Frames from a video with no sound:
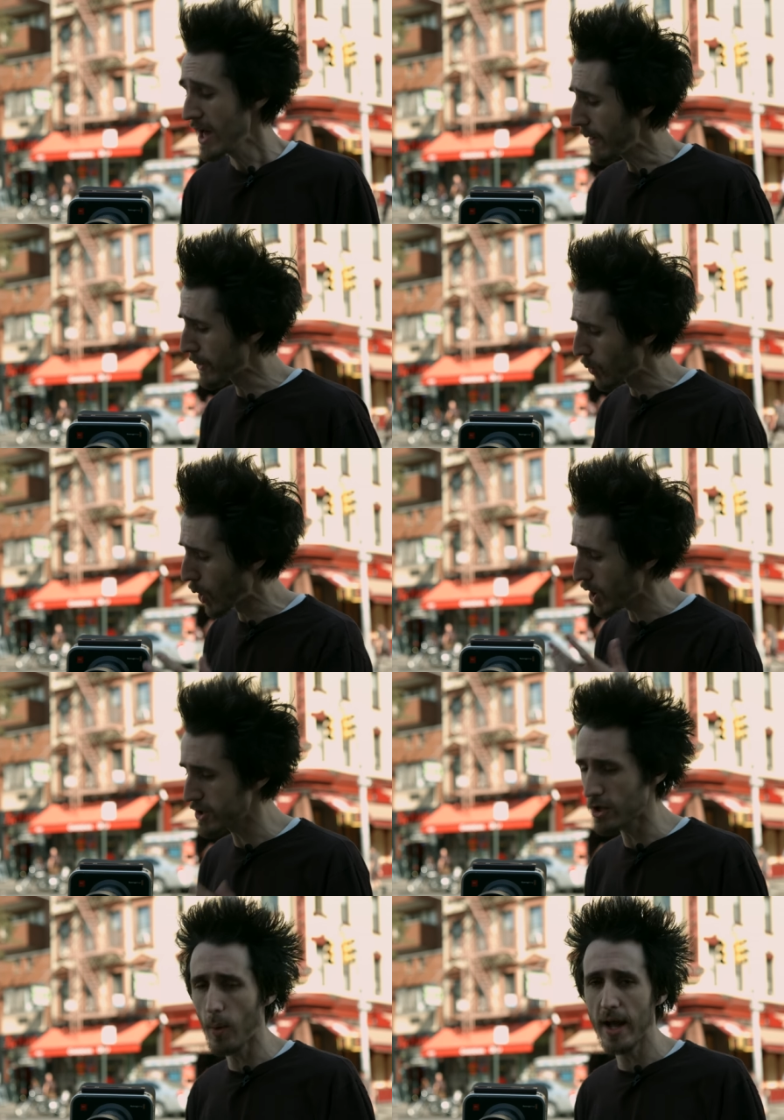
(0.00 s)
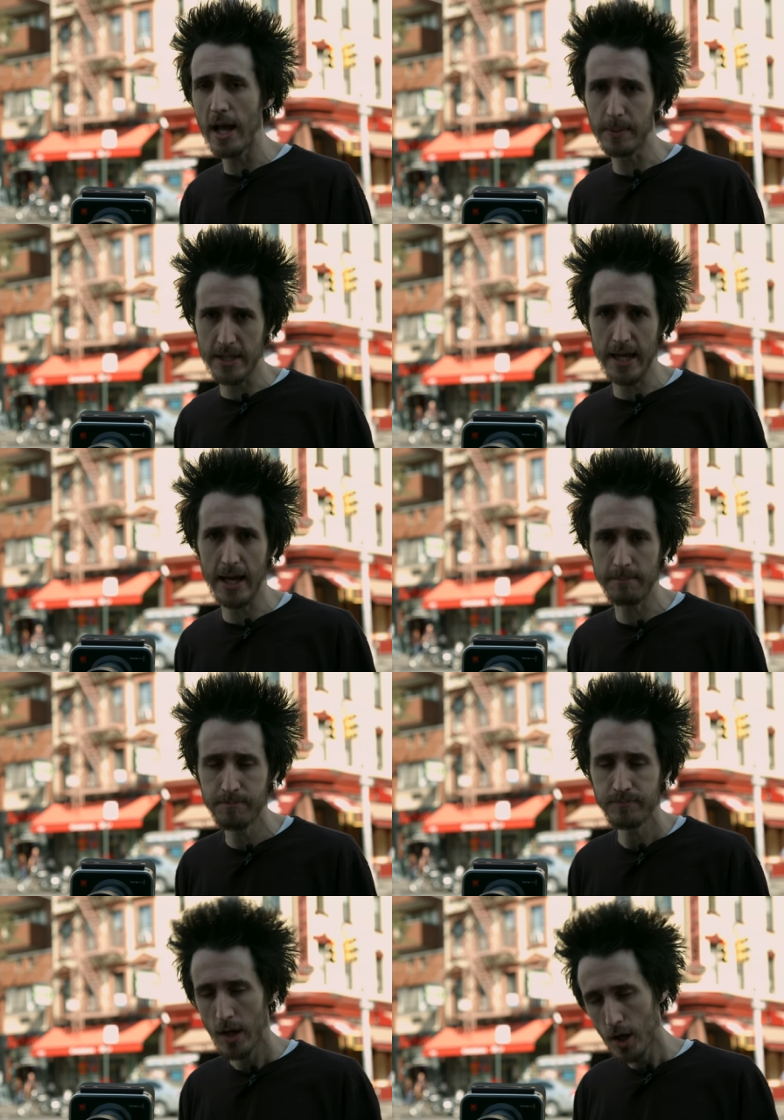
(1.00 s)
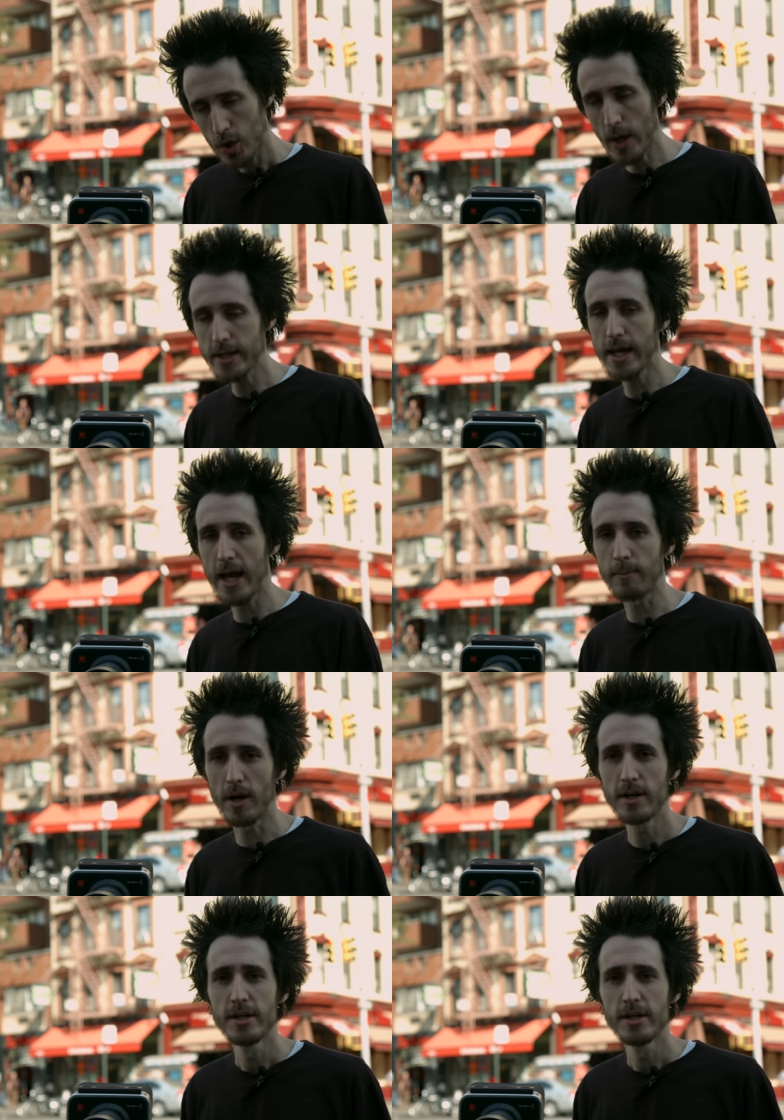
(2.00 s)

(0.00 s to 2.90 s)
and they're working their way up in the game. Great camera.